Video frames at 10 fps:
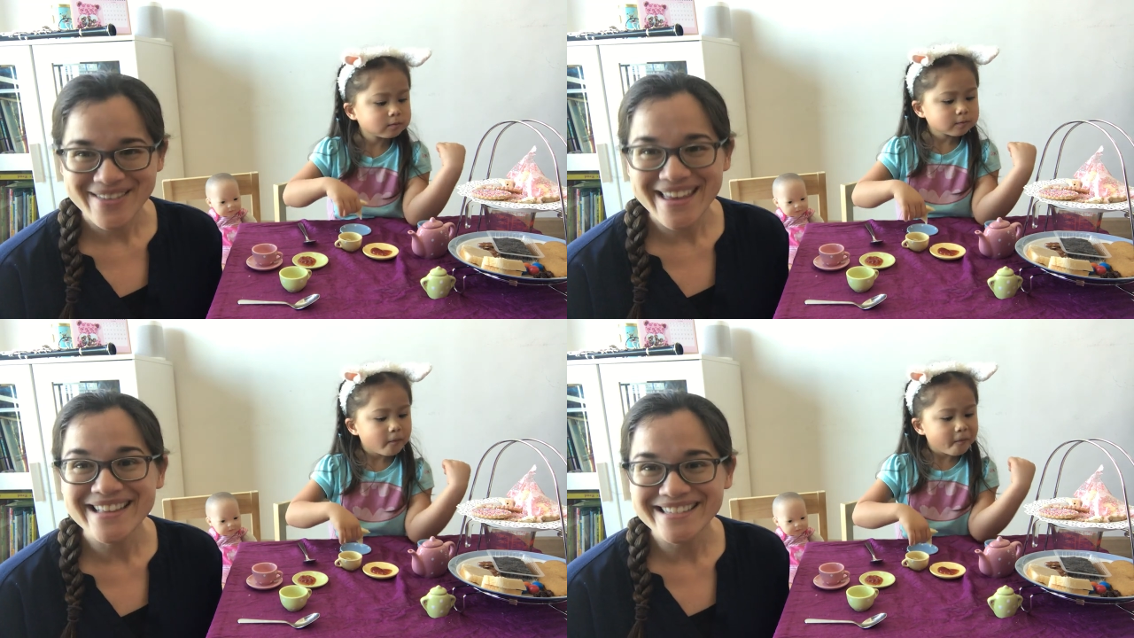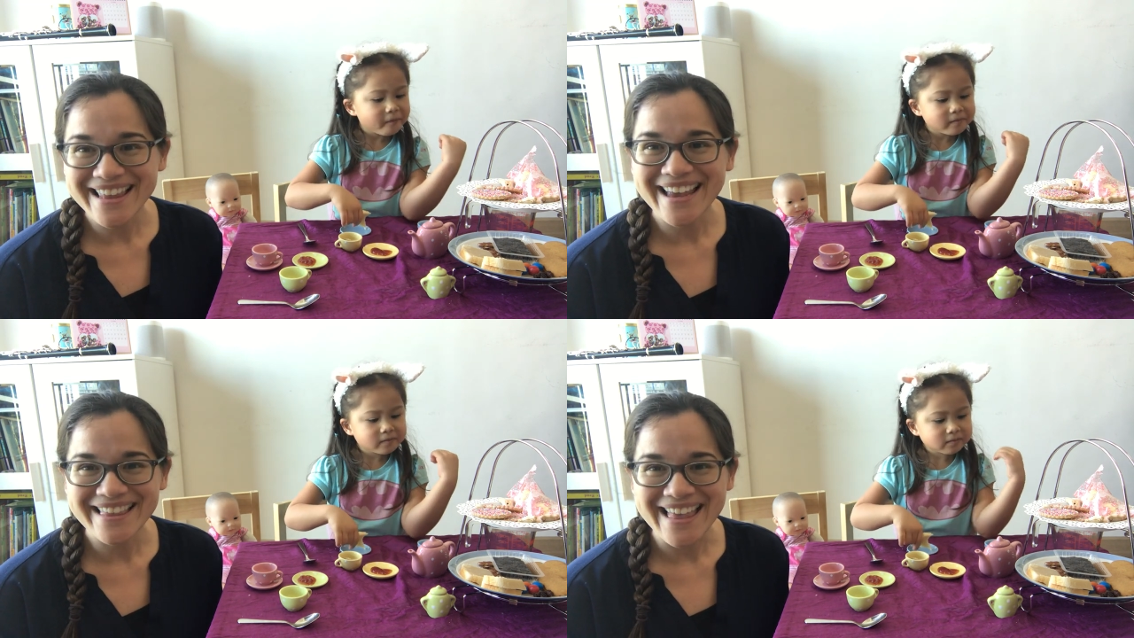Speaker 1: Things
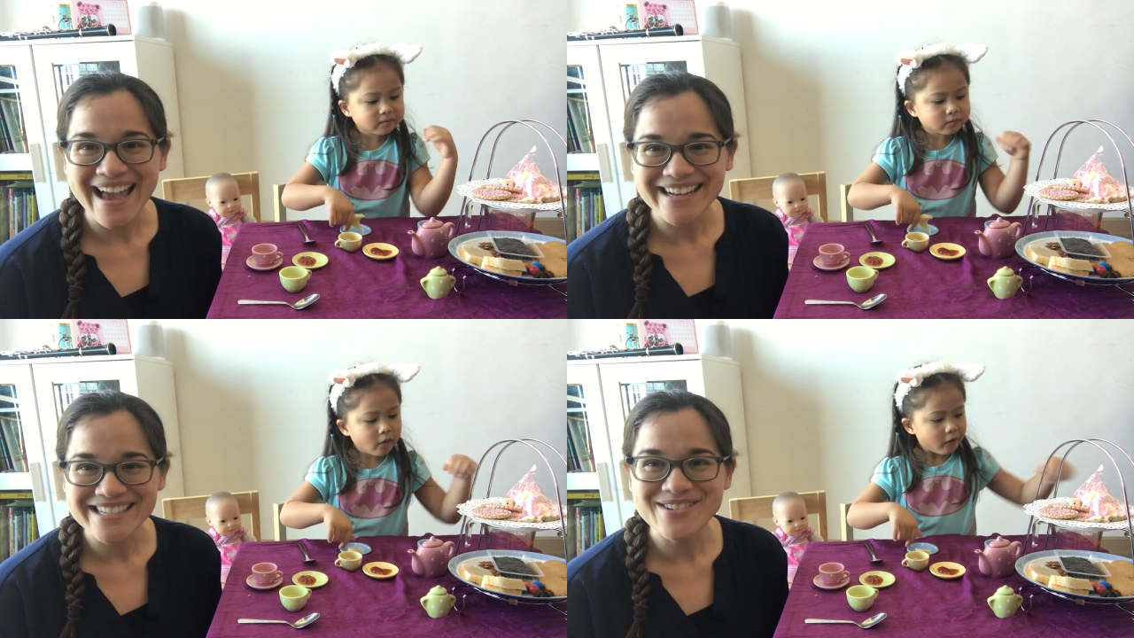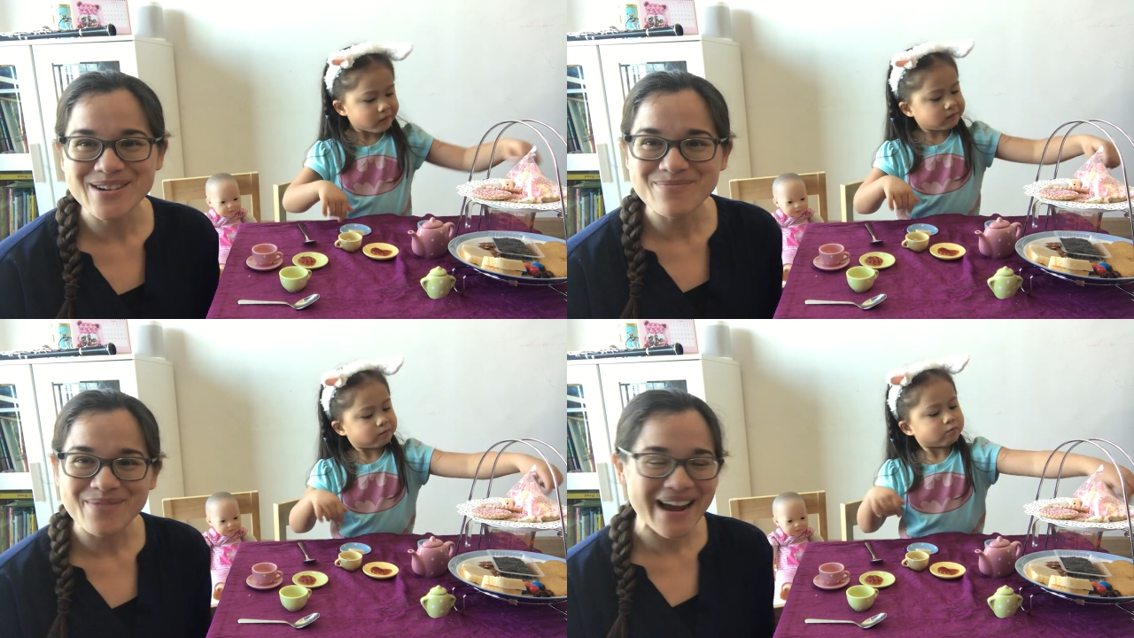like that. You
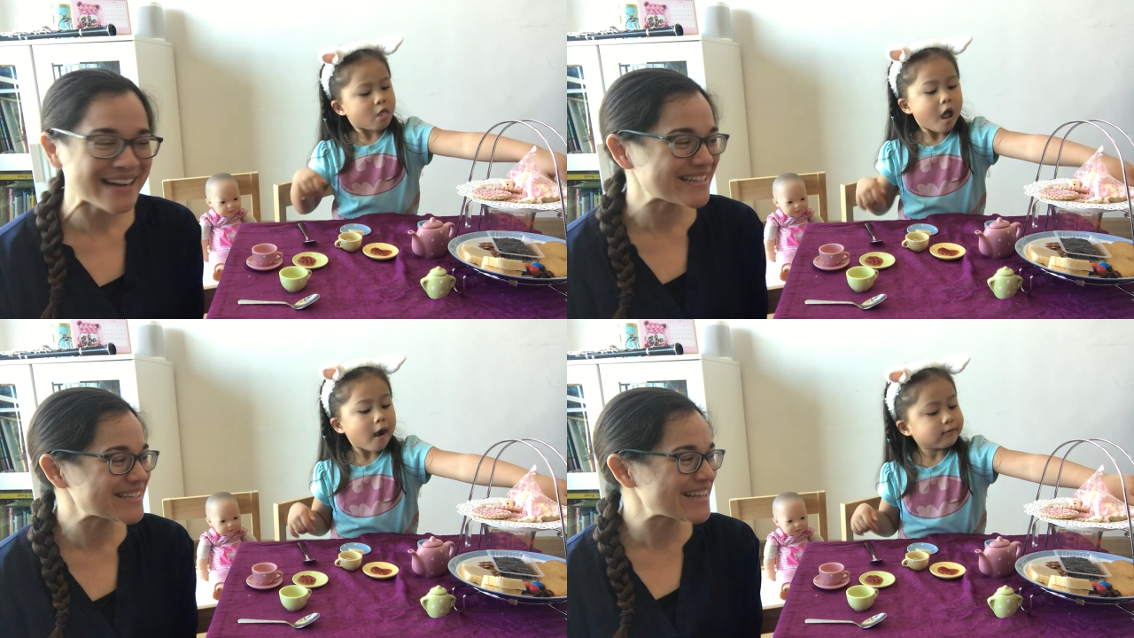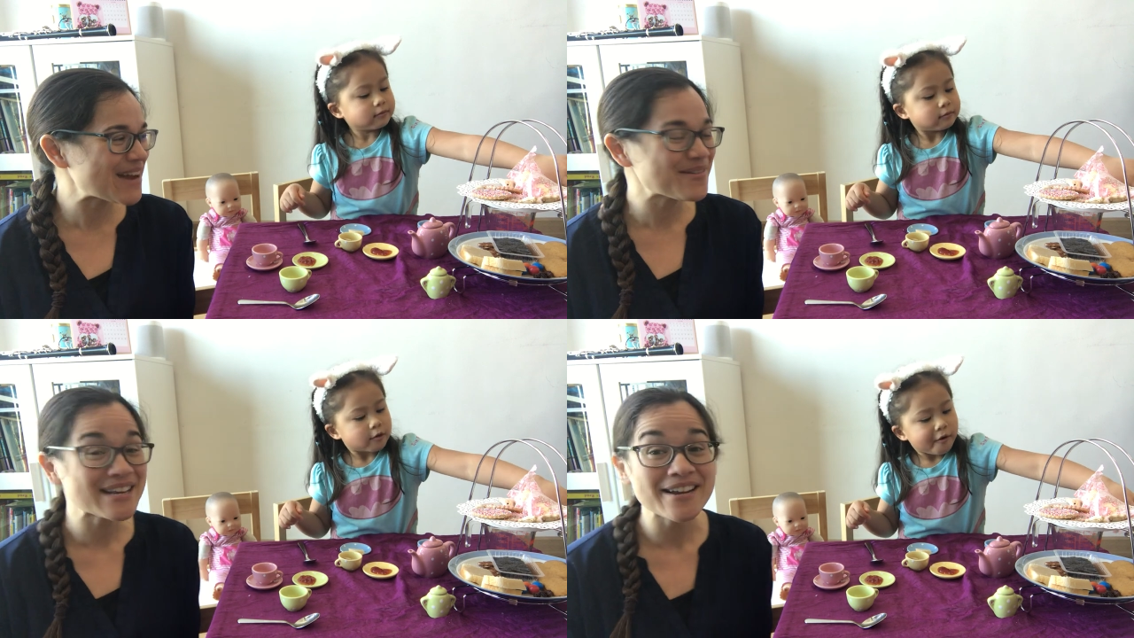can practice
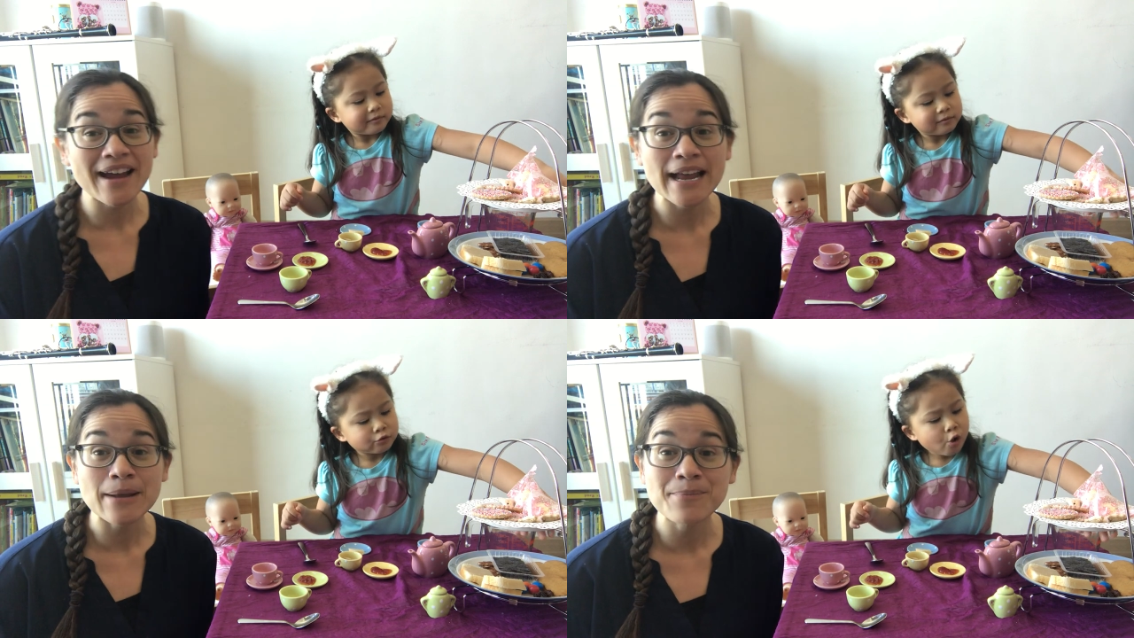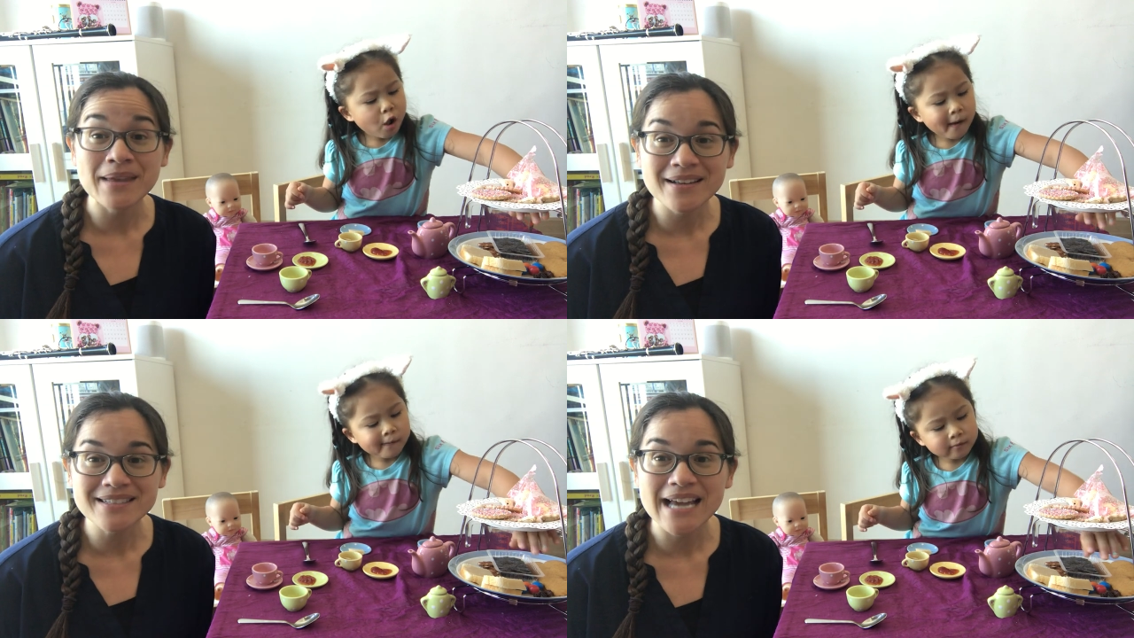that when you're at
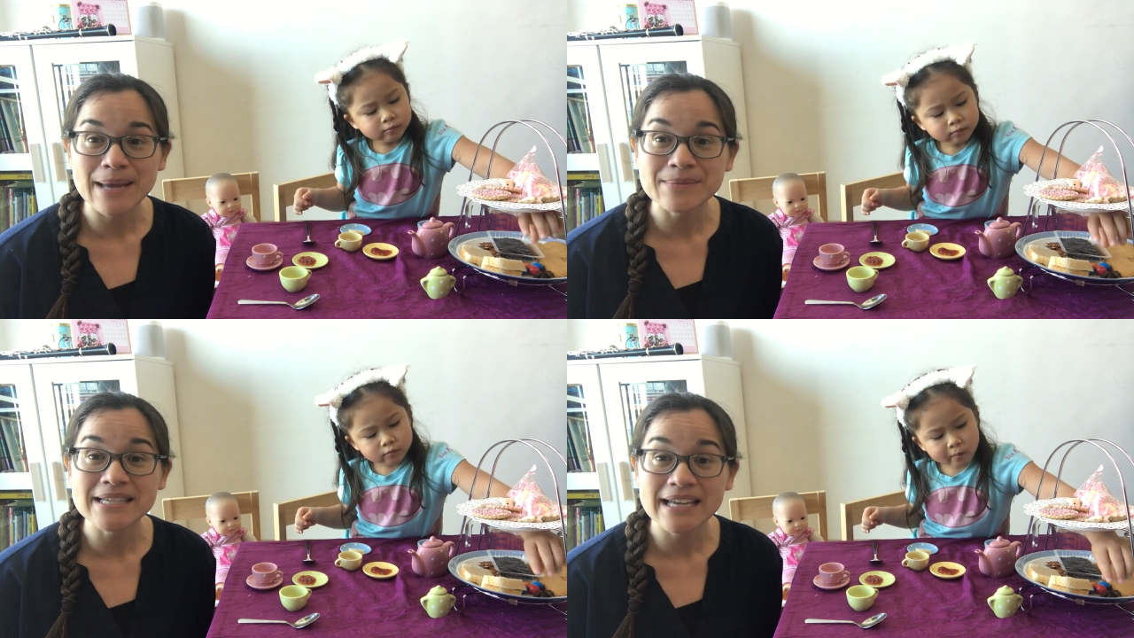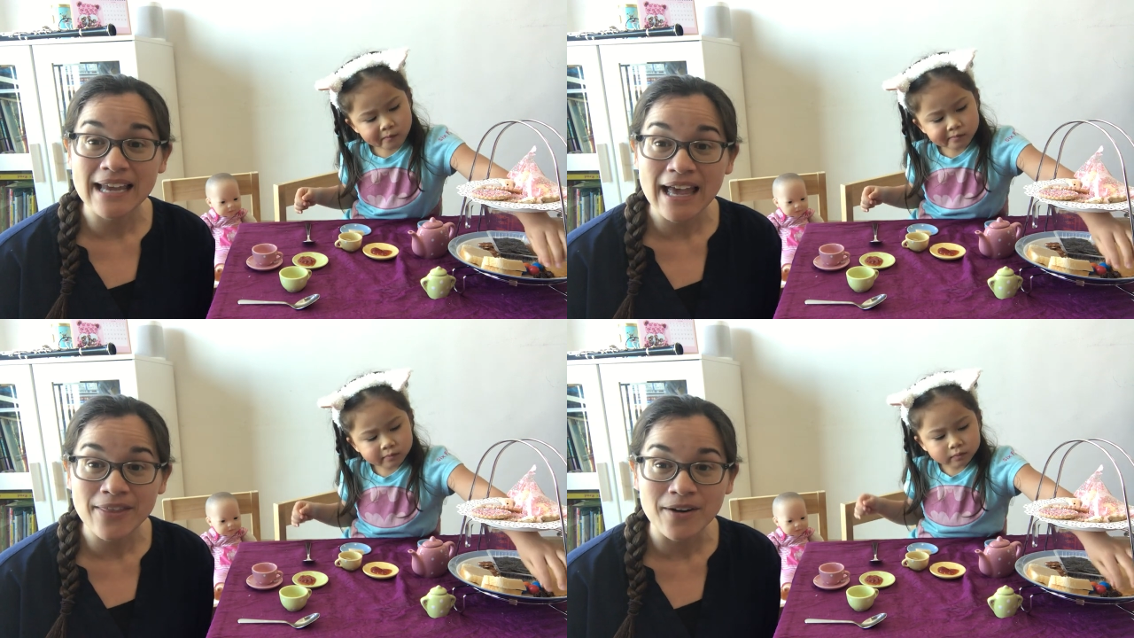a mealtime
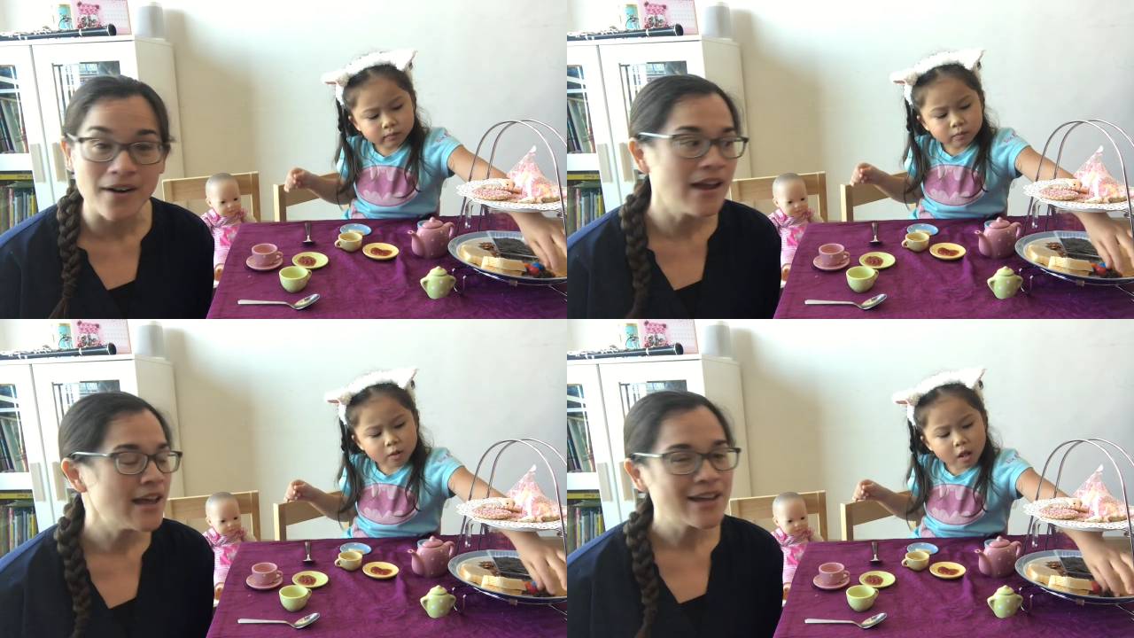together.